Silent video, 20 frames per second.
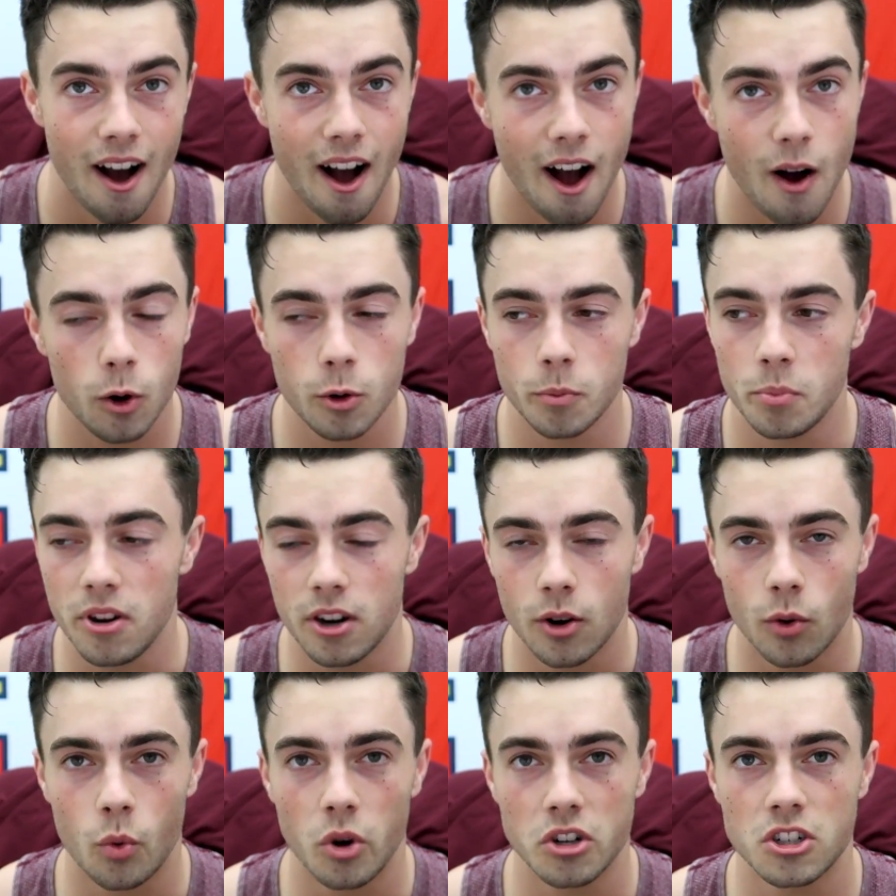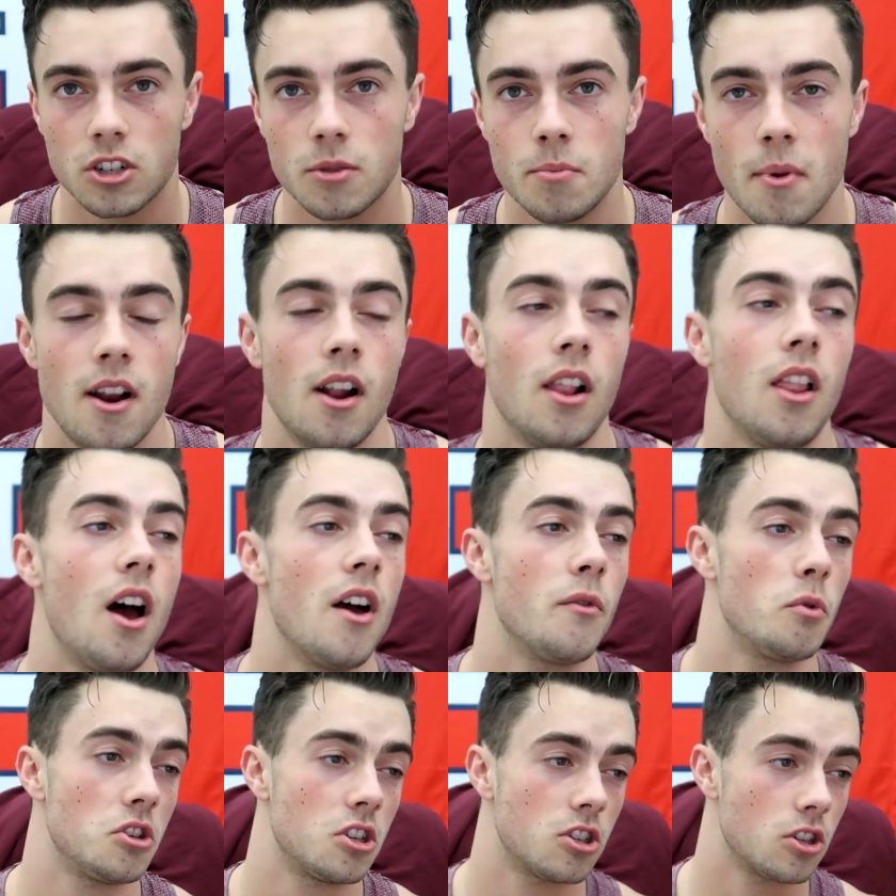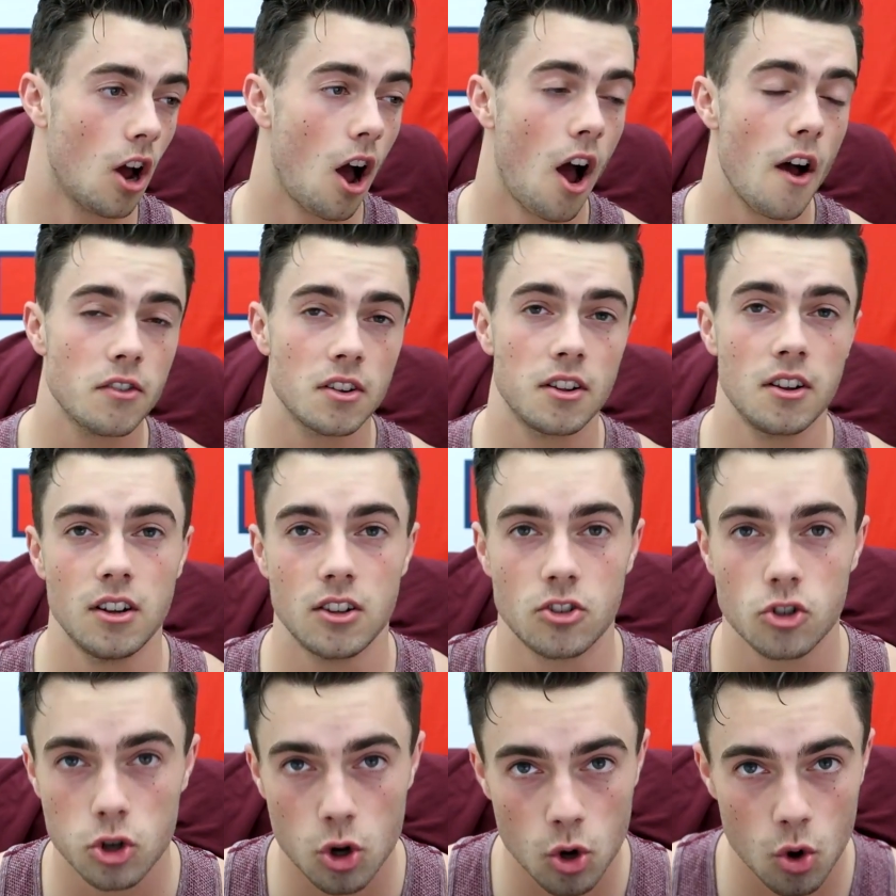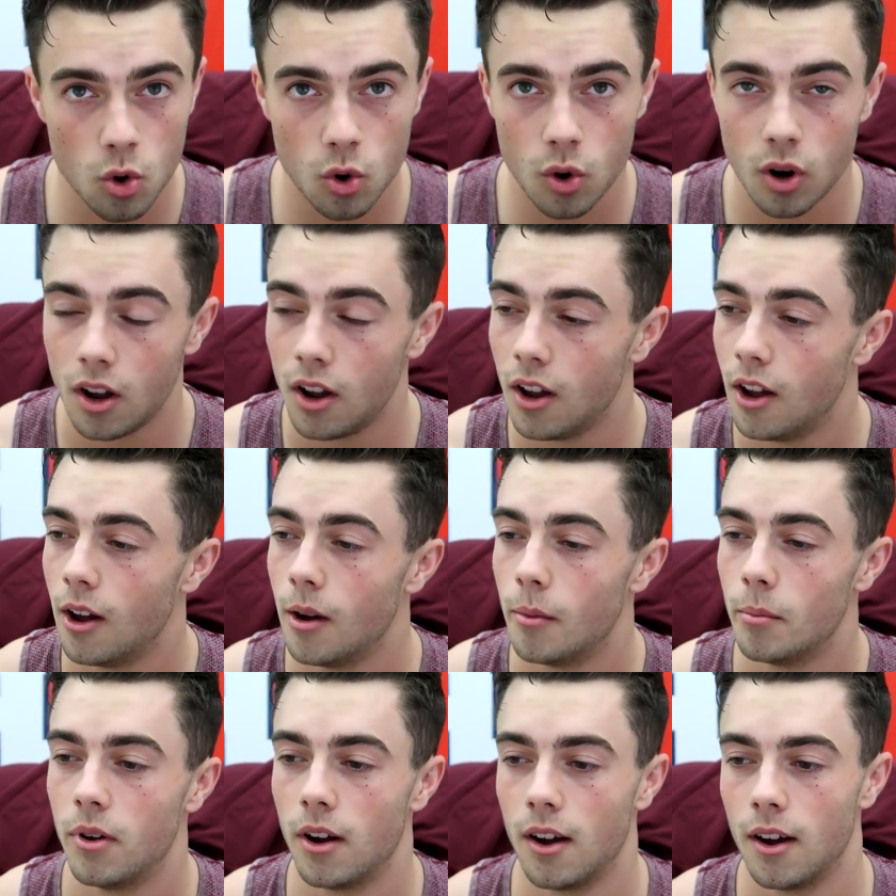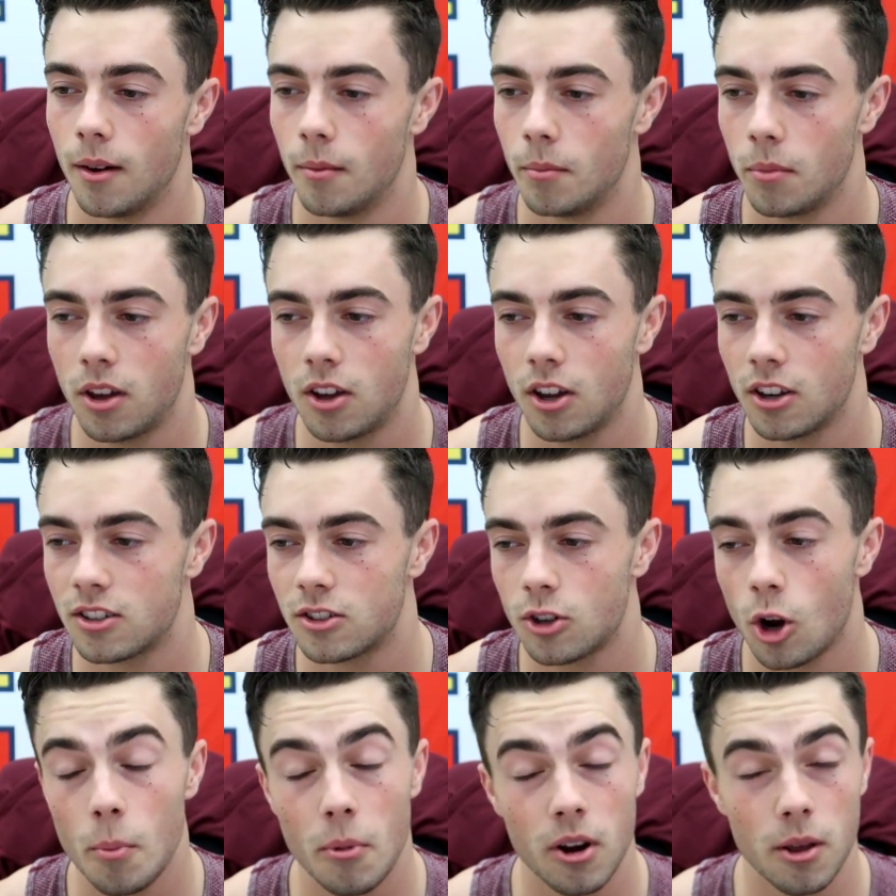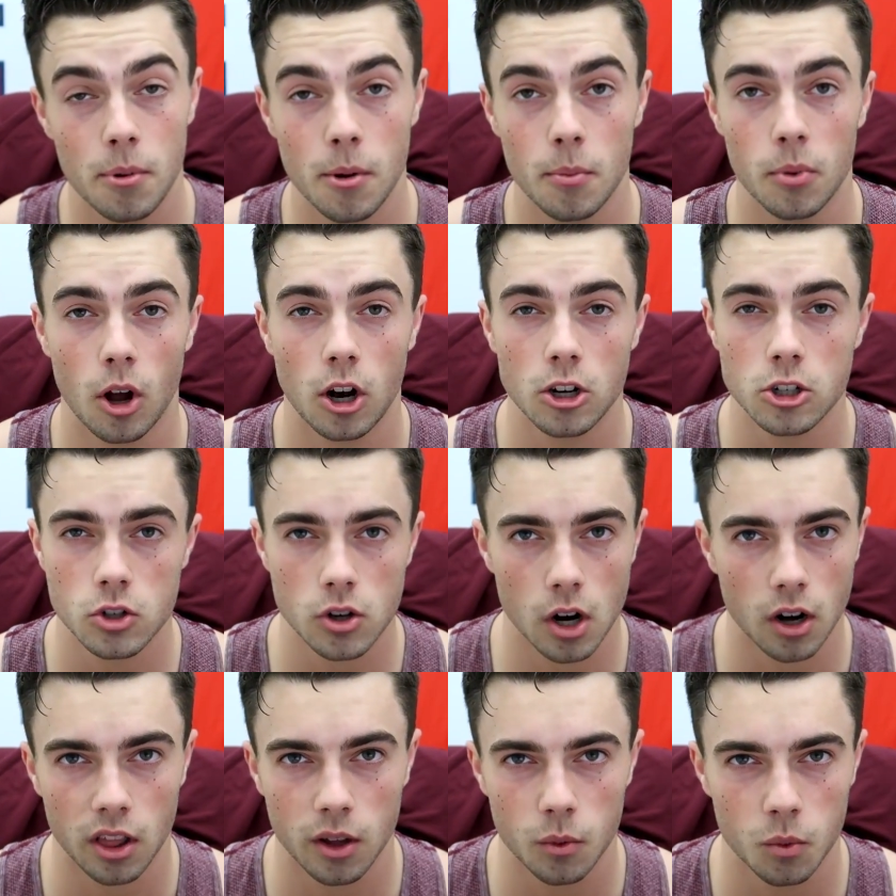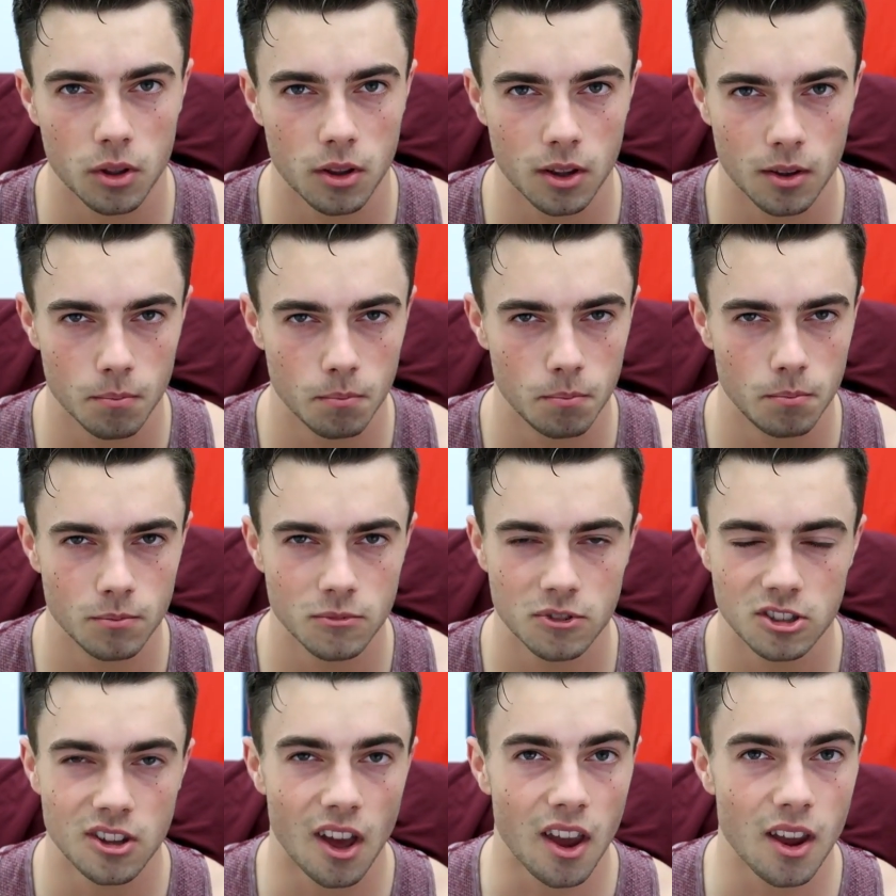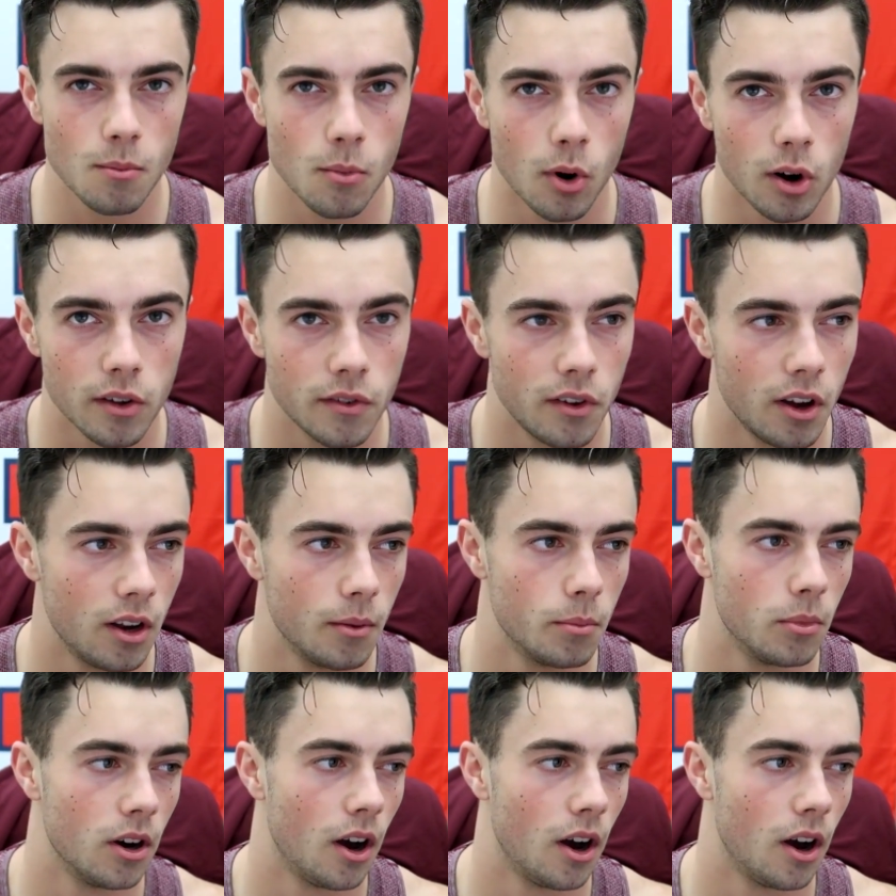I would be the richest man alive, which is obviously true but because so many people are struggling with staying motivated.